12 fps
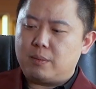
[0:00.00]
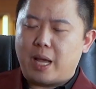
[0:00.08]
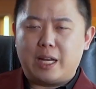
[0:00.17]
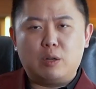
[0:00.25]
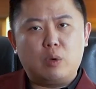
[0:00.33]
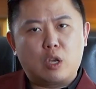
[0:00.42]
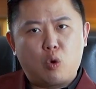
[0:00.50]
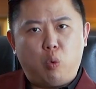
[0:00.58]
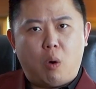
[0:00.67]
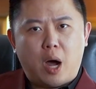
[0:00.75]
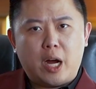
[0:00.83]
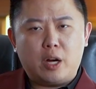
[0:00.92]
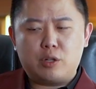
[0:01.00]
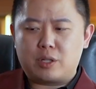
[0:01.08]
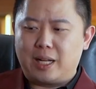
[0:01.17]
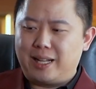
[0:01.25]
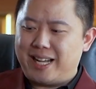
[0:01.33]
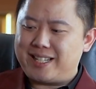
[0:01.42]
And it requires
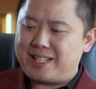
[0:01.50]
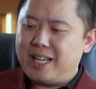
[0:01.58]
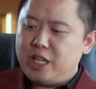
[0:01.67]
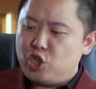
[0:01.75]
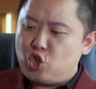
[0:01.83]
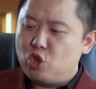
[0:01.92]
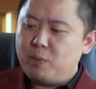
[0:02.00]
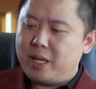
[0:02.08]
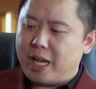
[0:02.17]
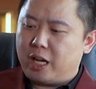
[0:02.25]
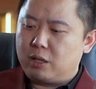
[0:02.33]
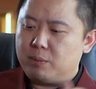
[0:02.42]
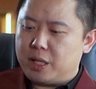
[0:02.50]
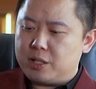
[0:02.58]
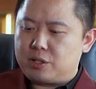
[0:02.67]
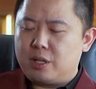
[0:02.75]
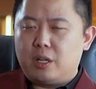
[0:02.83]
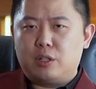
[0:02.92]
less human
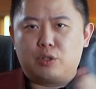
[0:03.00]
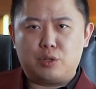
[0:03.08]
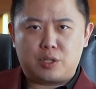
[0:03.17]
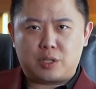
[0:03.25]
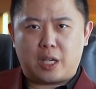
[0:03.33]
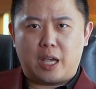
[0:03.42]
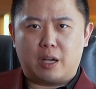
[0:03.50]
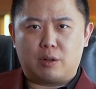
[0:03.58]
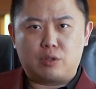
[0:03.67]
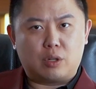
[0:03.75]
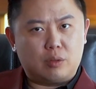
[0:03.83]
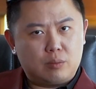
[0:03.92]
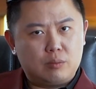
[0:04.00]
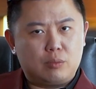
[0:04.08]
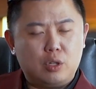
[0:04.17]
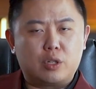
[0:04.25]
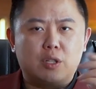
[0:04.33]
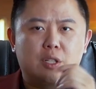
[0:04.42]
elements to scale. So
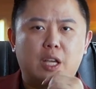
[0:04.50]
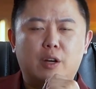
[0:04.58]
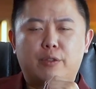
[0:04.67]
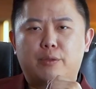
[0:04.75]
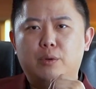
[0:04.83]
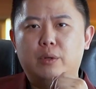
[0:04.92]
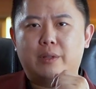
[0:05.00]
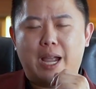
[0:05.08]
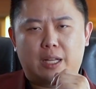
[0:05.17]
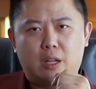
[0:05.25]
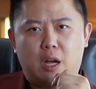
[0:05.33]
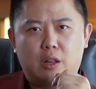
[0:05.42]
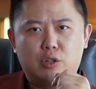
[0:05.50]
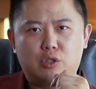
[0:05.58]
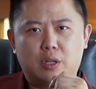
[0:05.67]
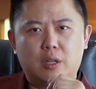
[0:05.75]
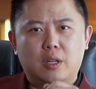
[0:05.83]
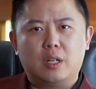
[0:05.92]
you could scale through technology.